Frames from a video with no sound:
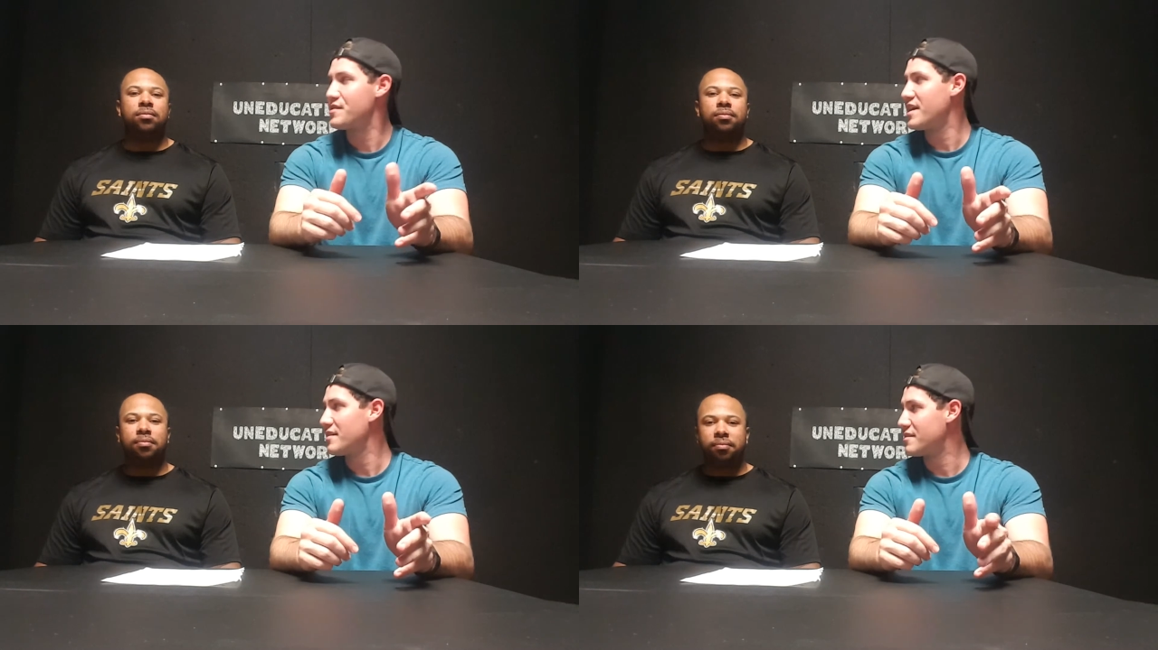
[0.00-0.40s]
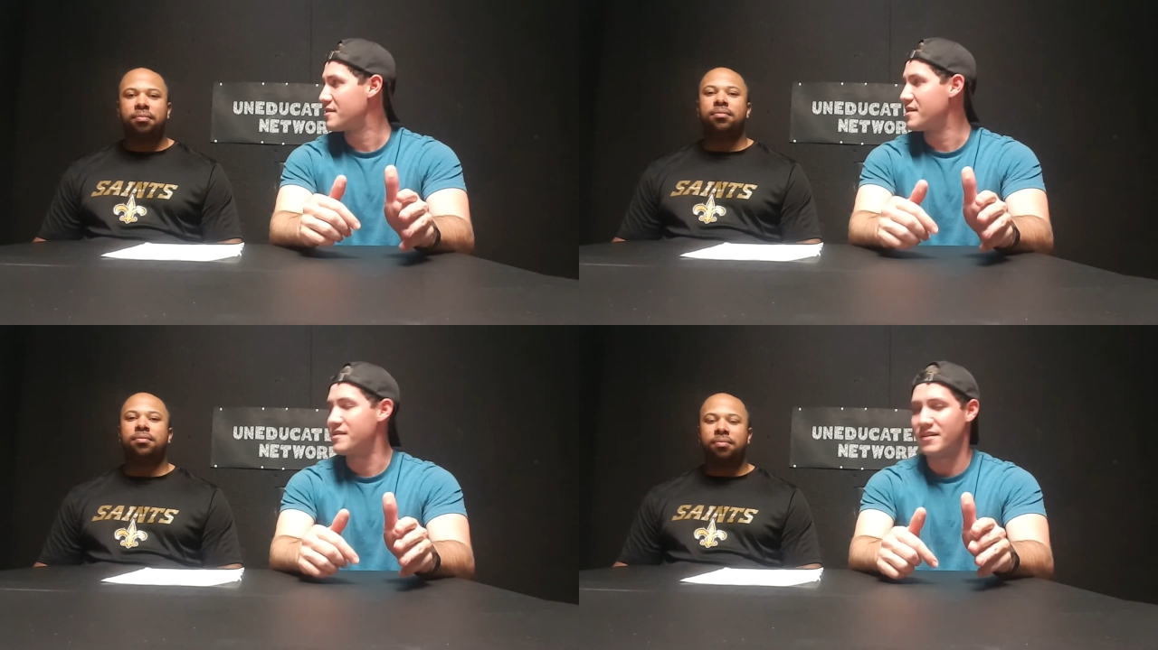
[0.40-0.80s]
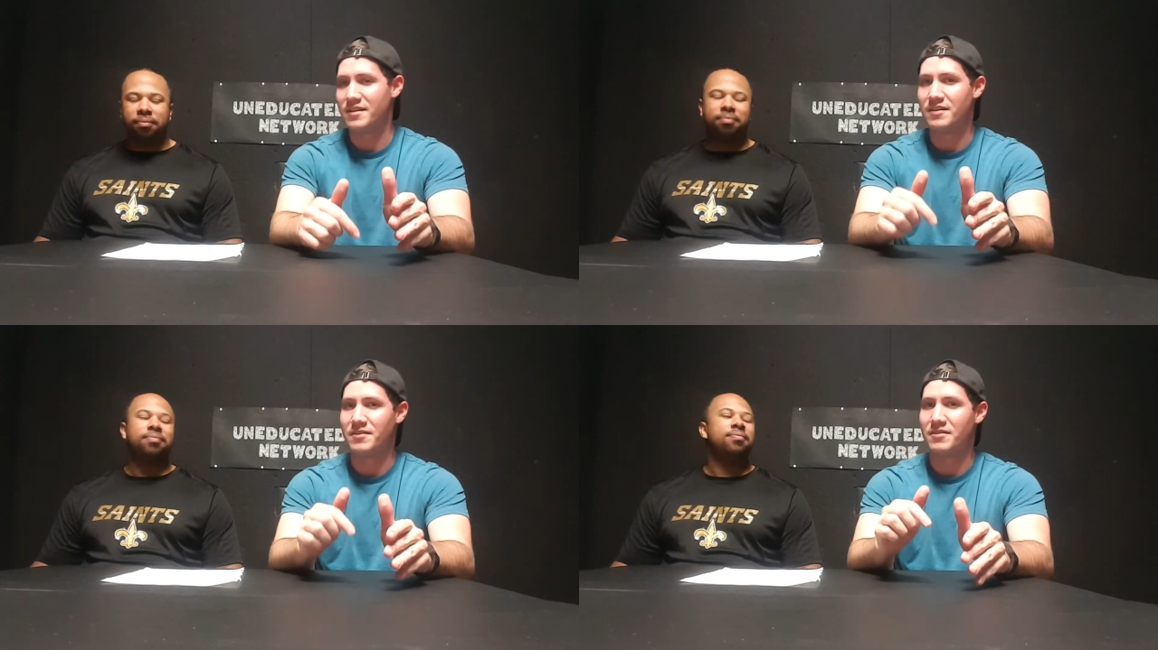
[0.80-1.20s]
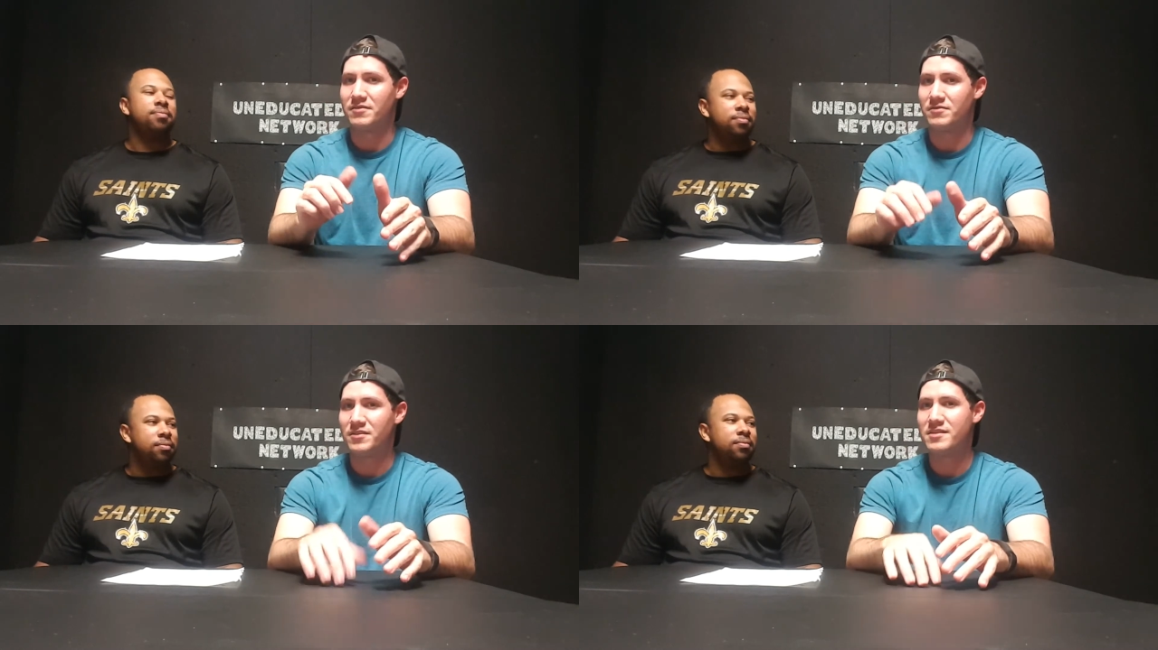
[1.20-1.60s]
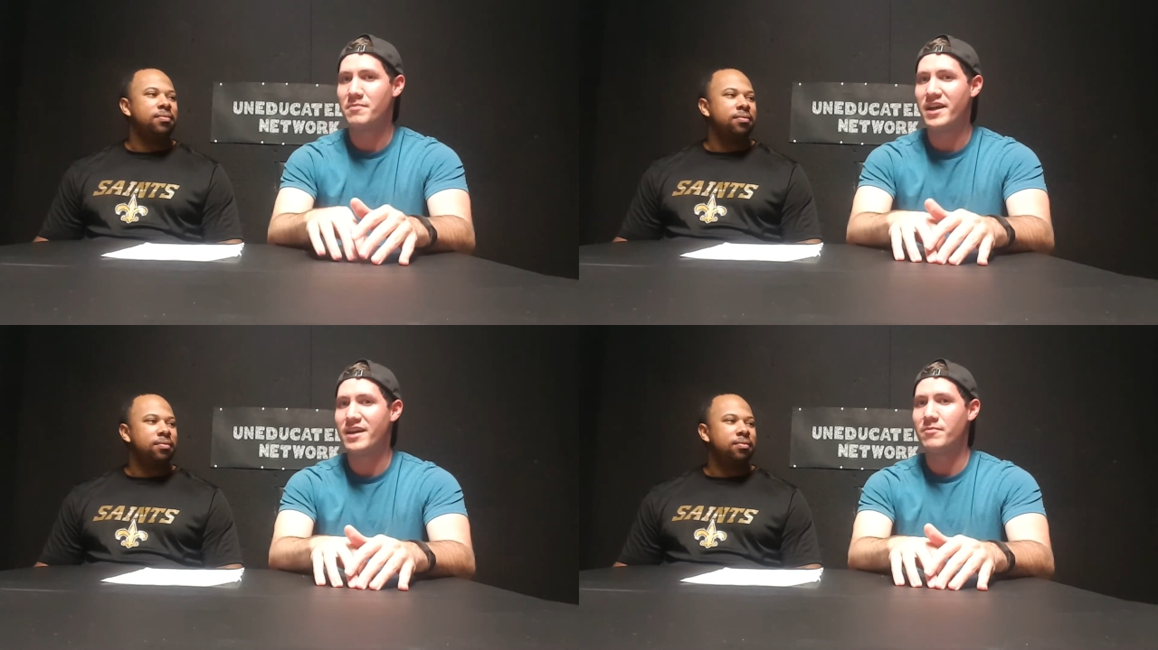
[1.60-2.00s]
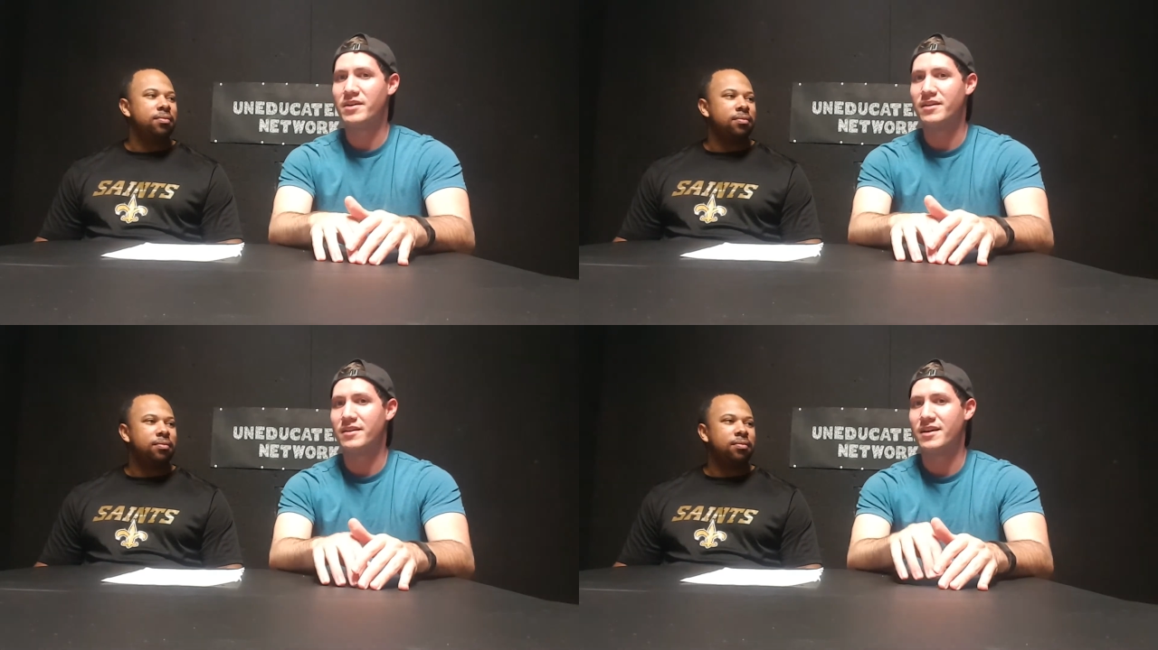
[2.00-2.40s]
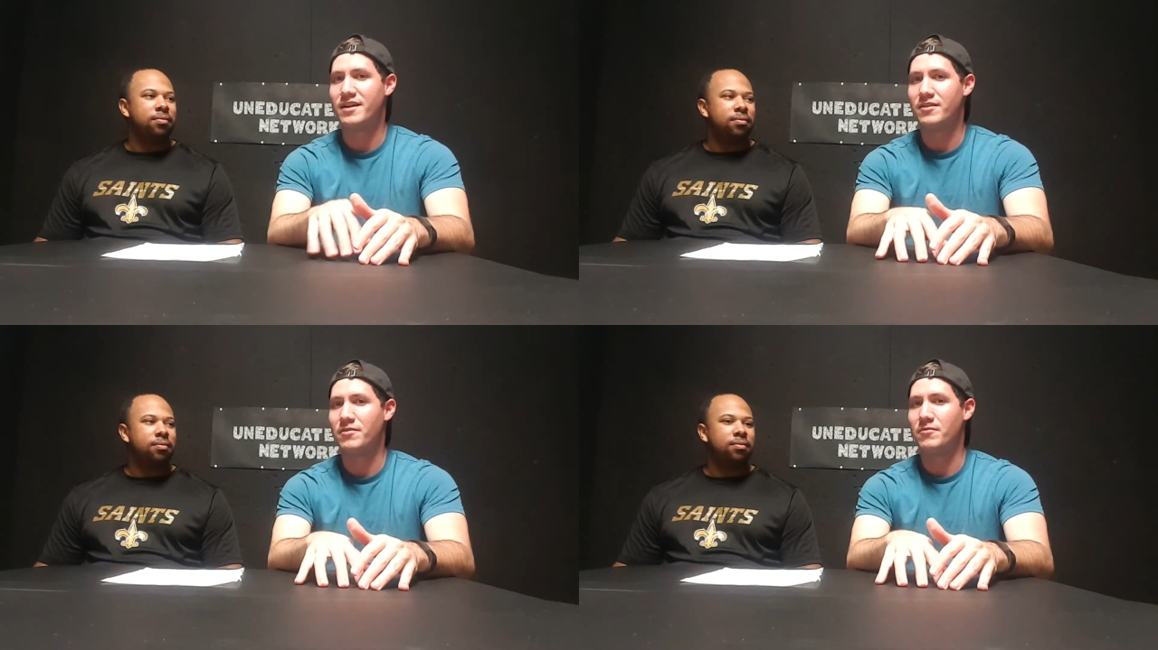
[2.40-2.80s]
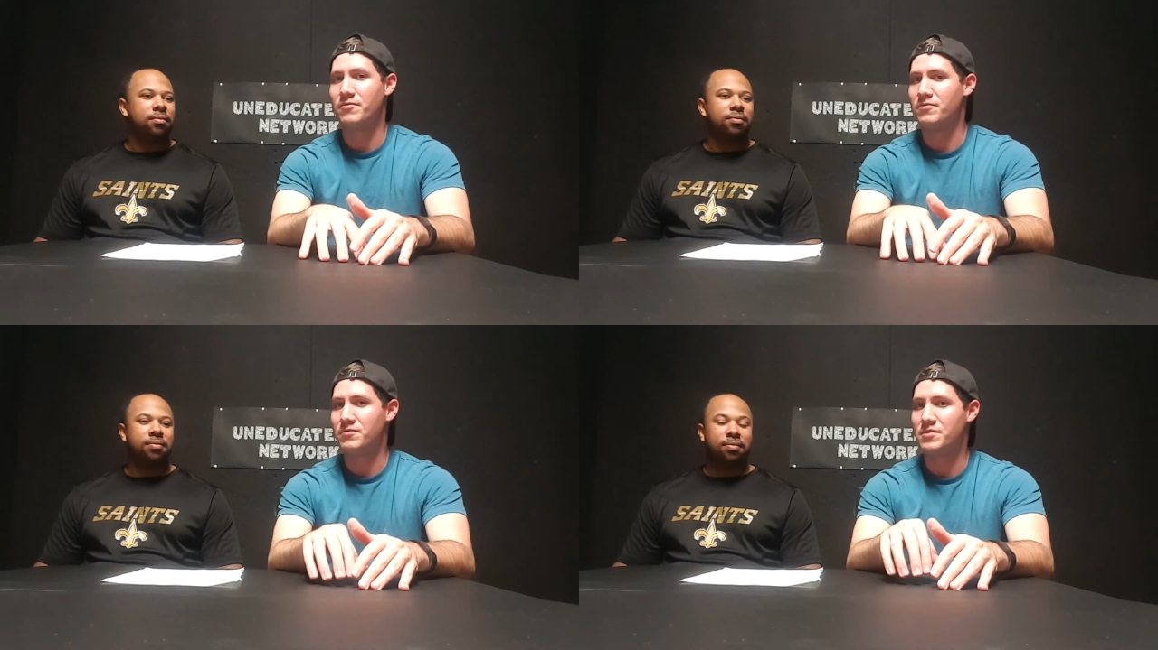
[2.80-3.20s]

Speaker 1: State this season, look to Miami to kind of